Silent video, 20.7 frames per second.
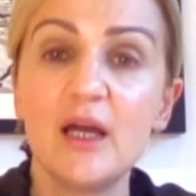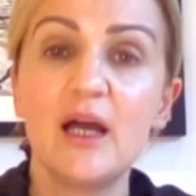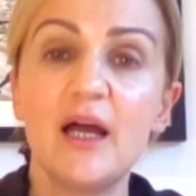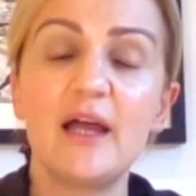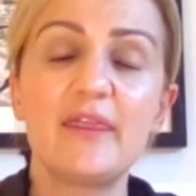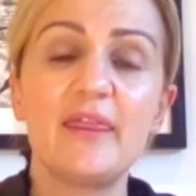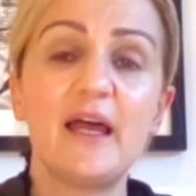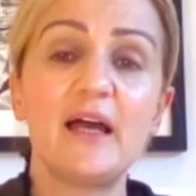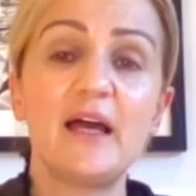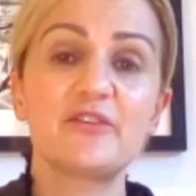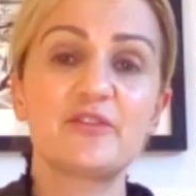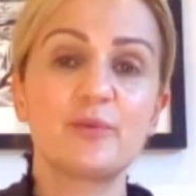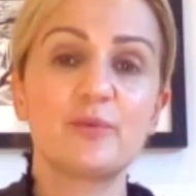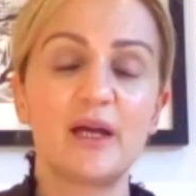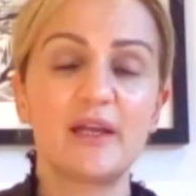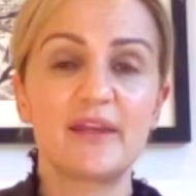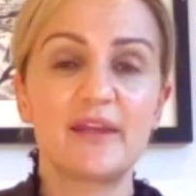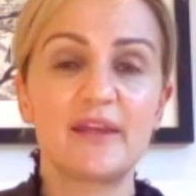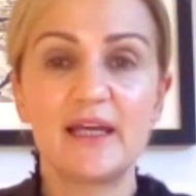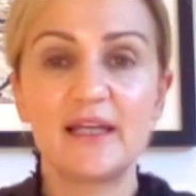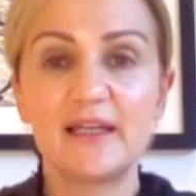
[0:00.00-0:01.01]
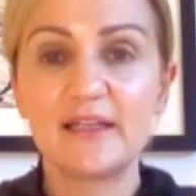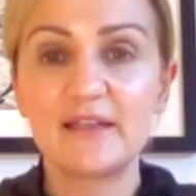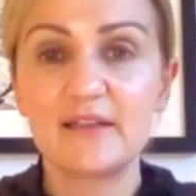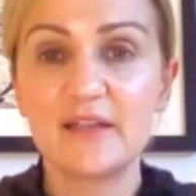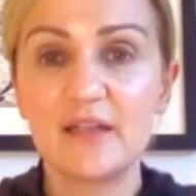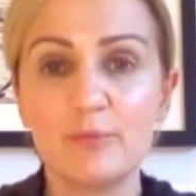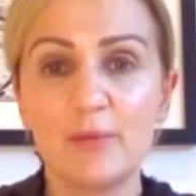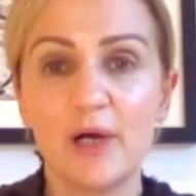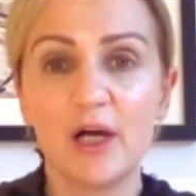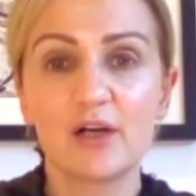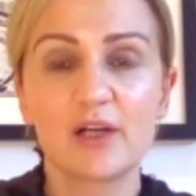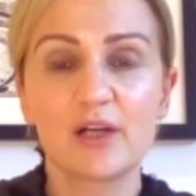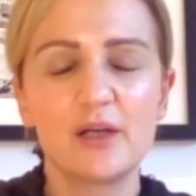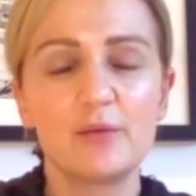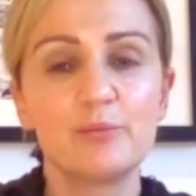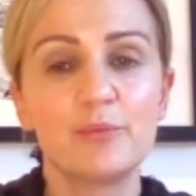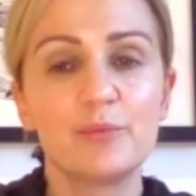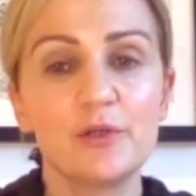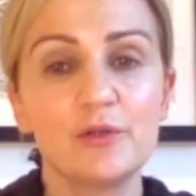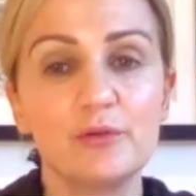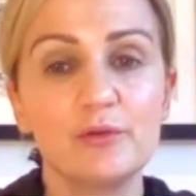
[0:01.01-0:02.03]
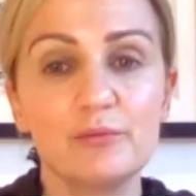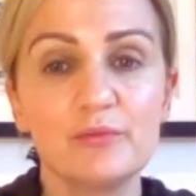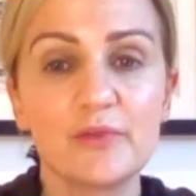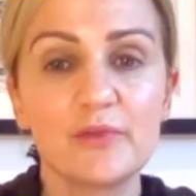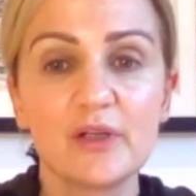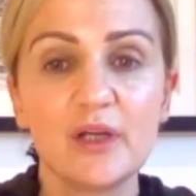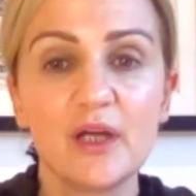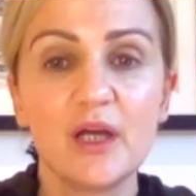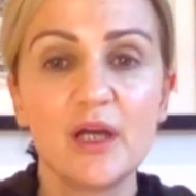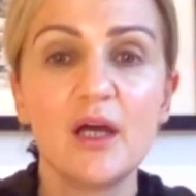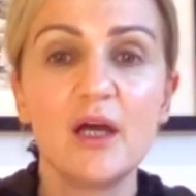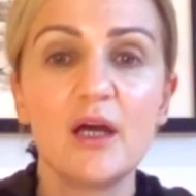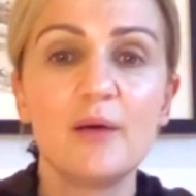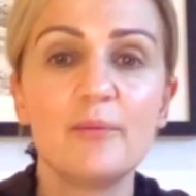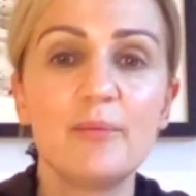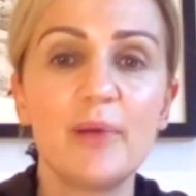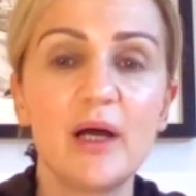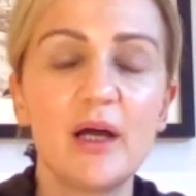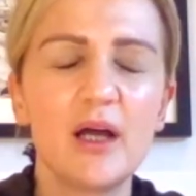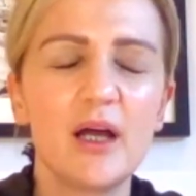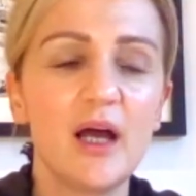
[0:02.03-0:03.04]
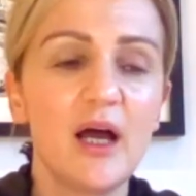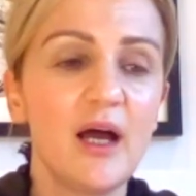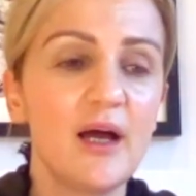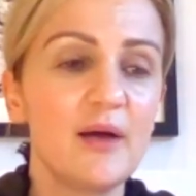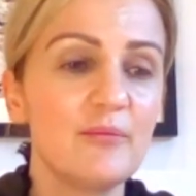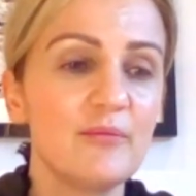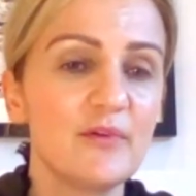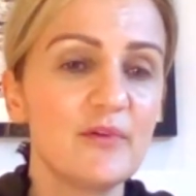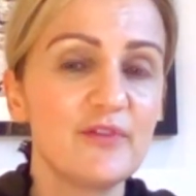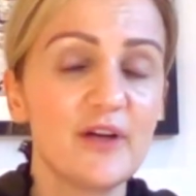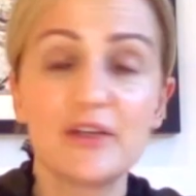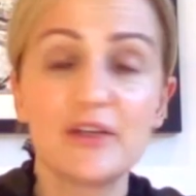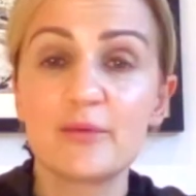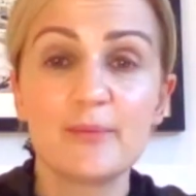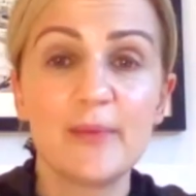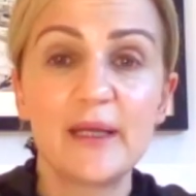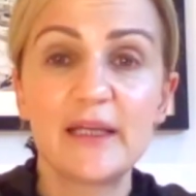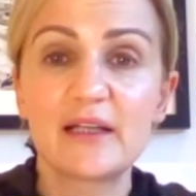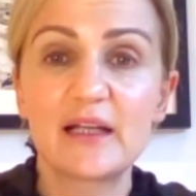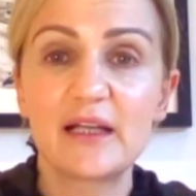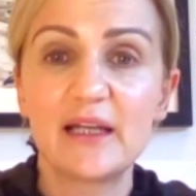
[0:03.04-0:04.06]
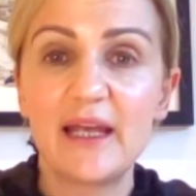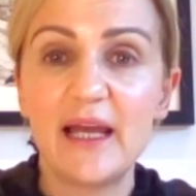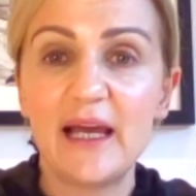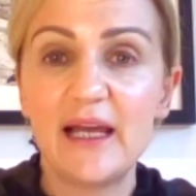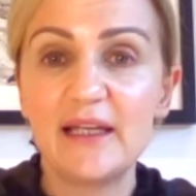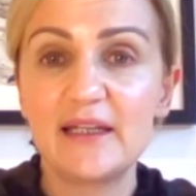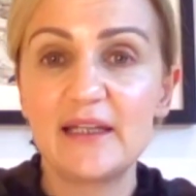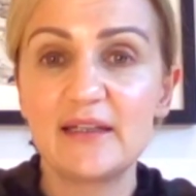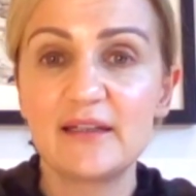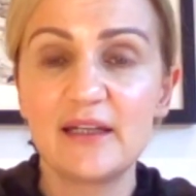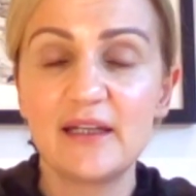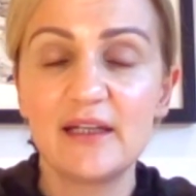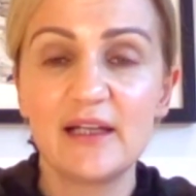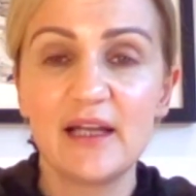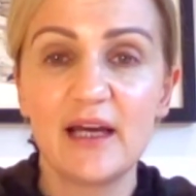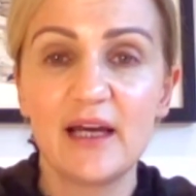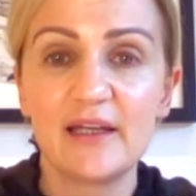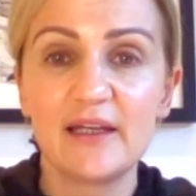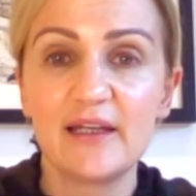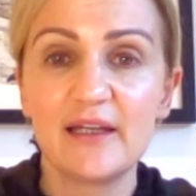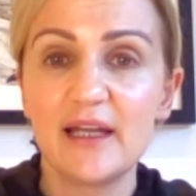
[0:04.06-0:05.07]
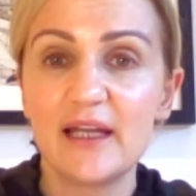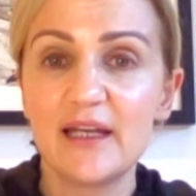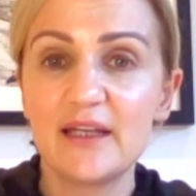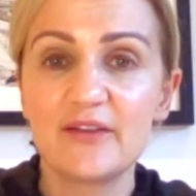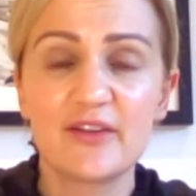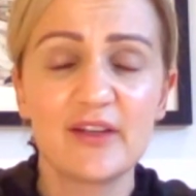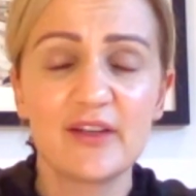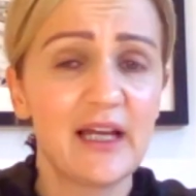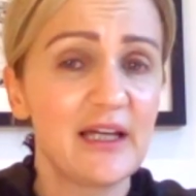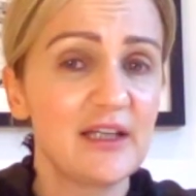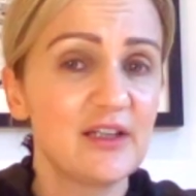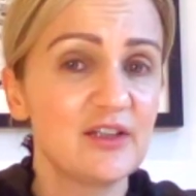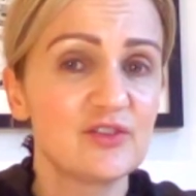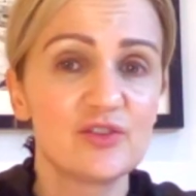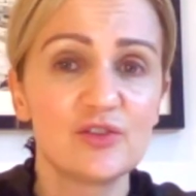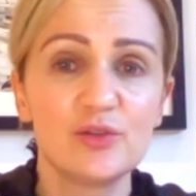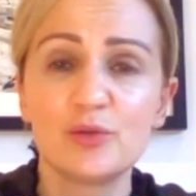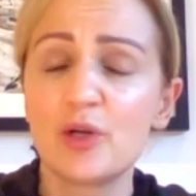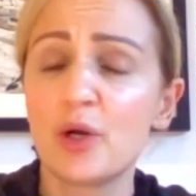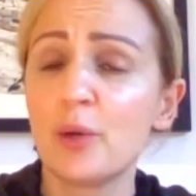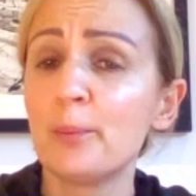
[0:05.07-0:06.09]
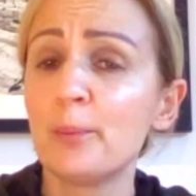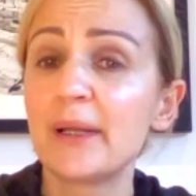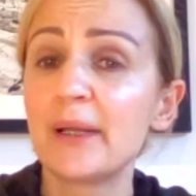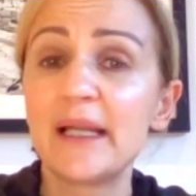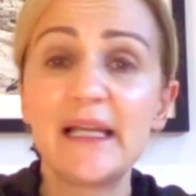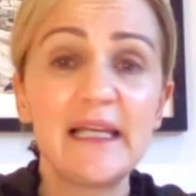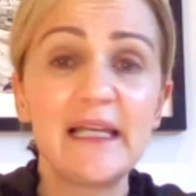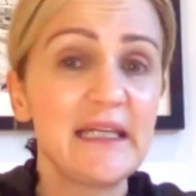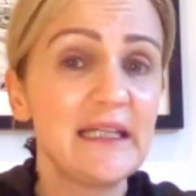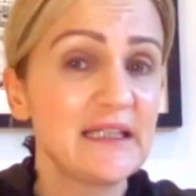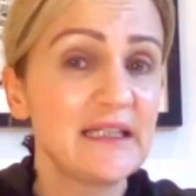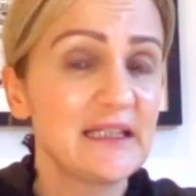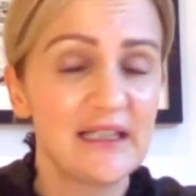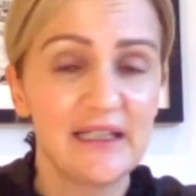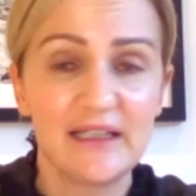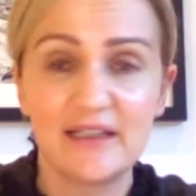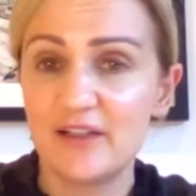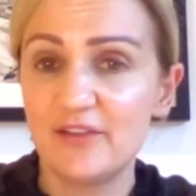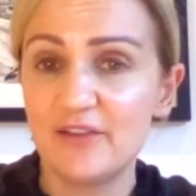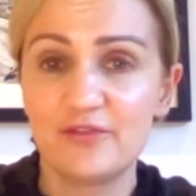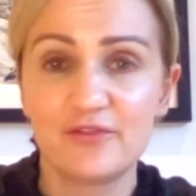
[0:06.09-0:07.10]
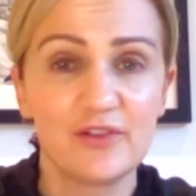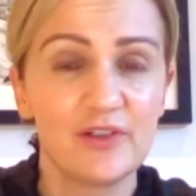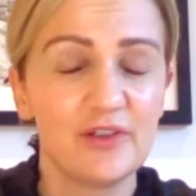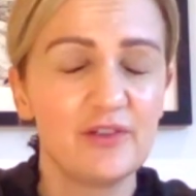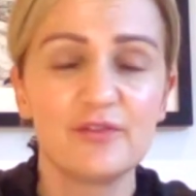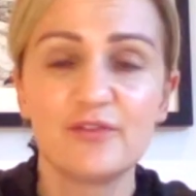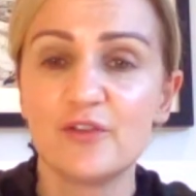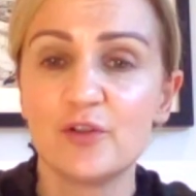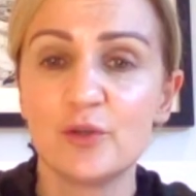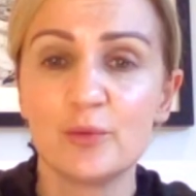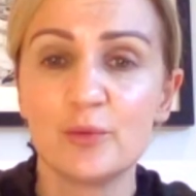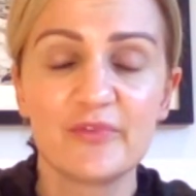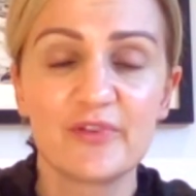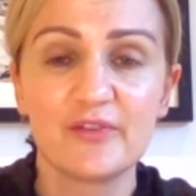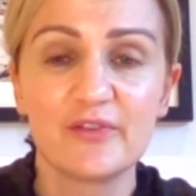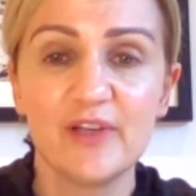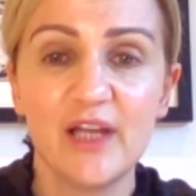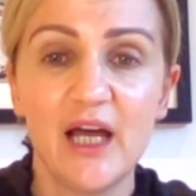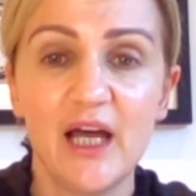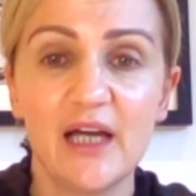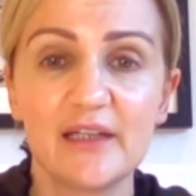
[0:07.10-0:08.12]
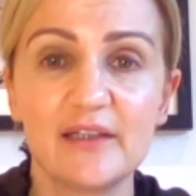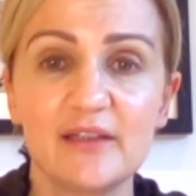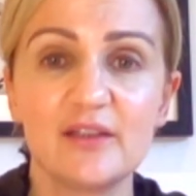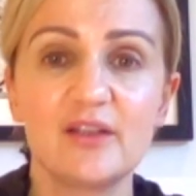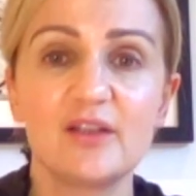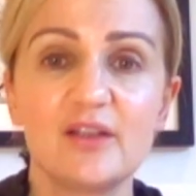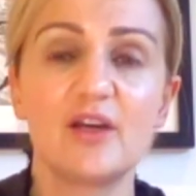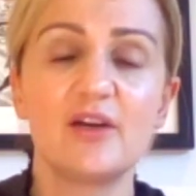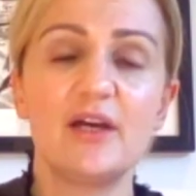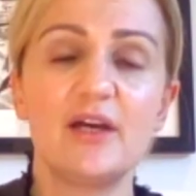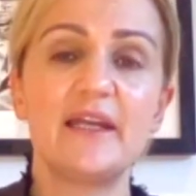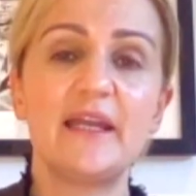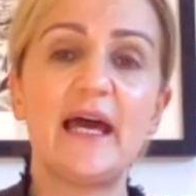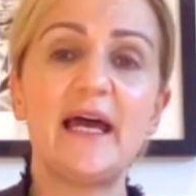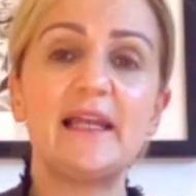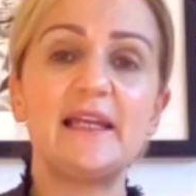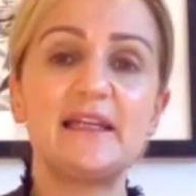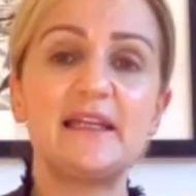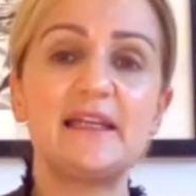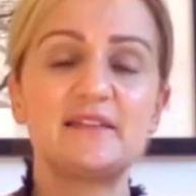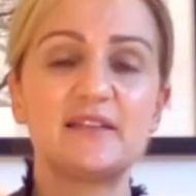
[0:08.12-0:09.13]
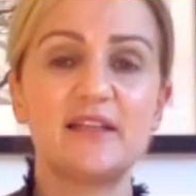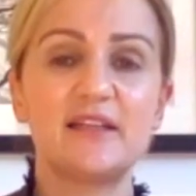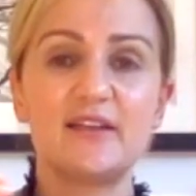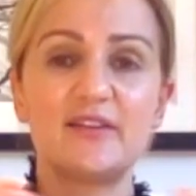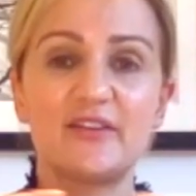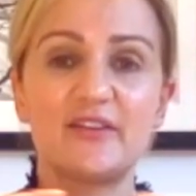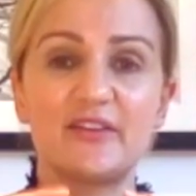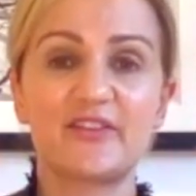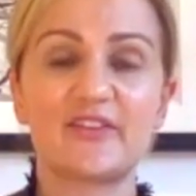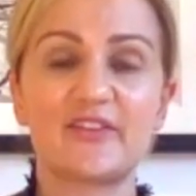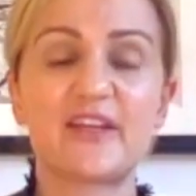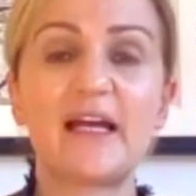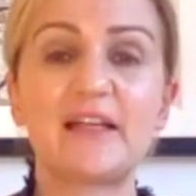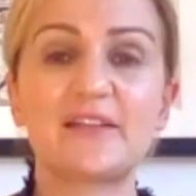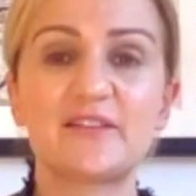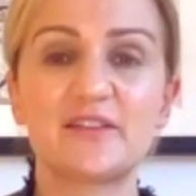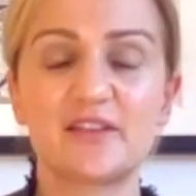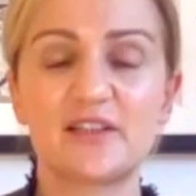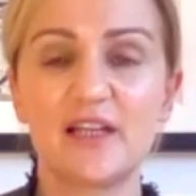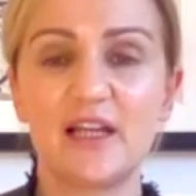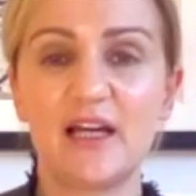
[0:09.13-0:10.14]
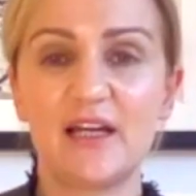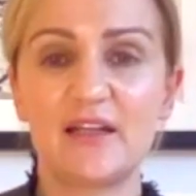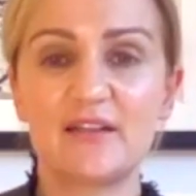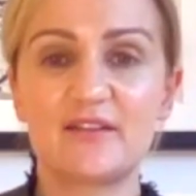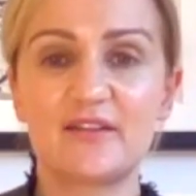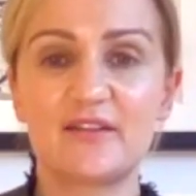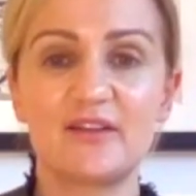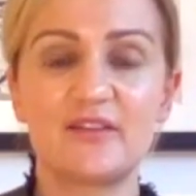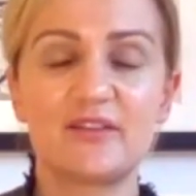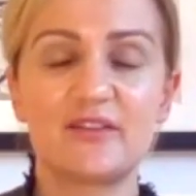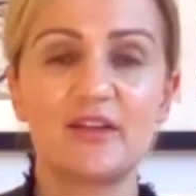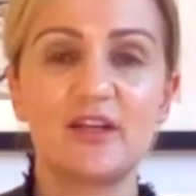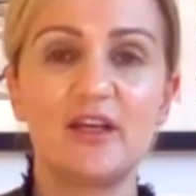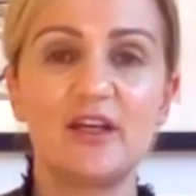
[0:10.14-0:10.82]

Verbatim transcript: And that's why the LED market boomed but um, fundamentally, LED light and laser light are two completely different forms of light. You know, an LED is a scattered light. It's